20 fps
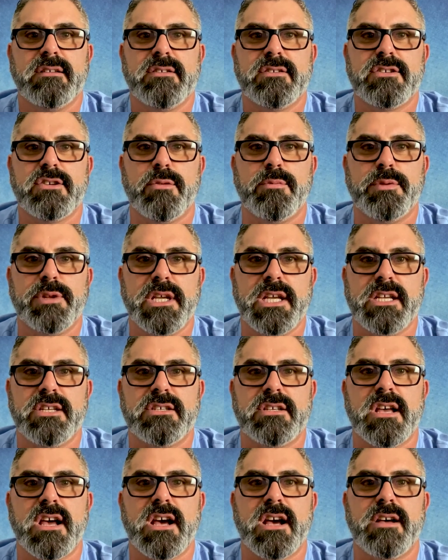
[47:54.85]
So
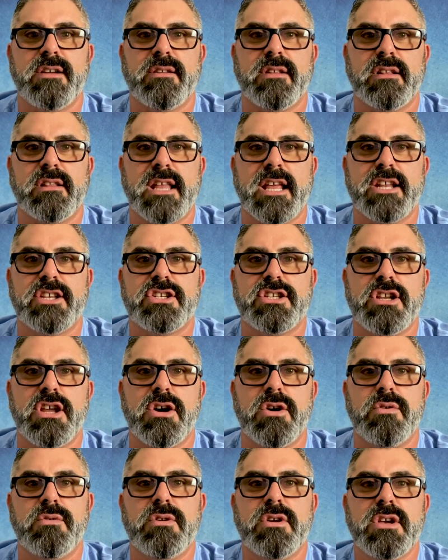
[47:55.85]
please let us
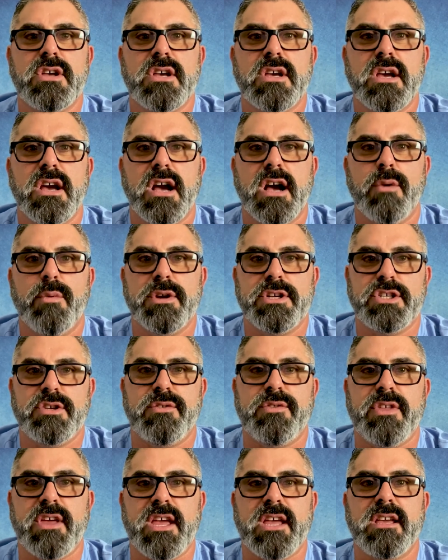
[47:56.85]
know what you
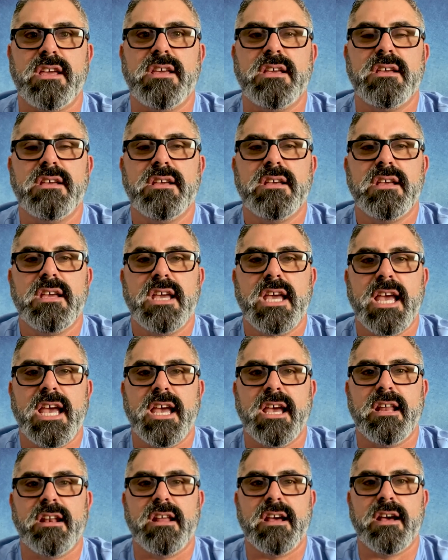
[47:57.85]
think
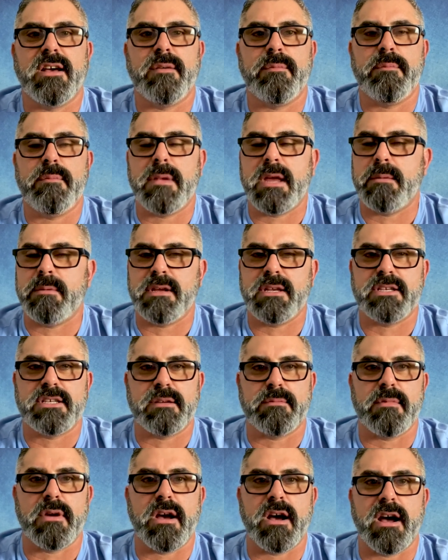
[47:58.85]
and maybe
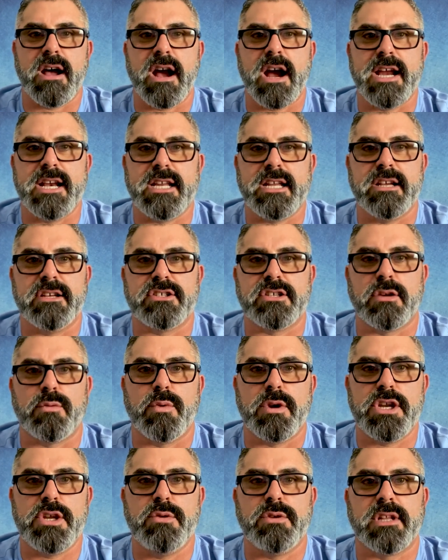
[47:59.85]
some ideas on
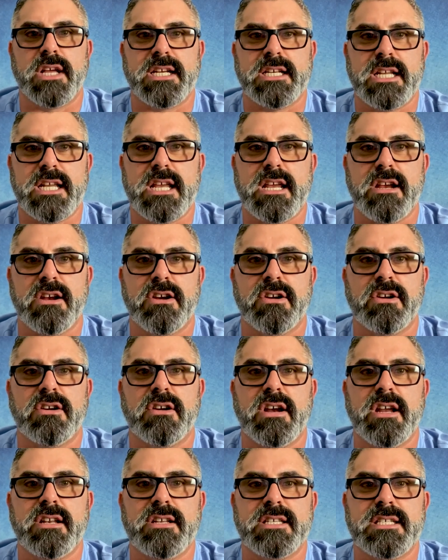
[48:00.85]
what you would like to hear
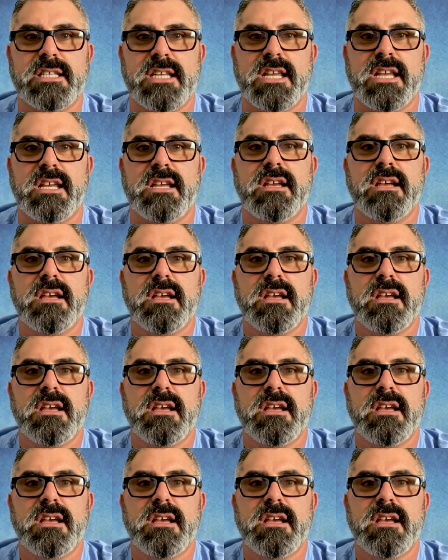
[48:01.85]
and see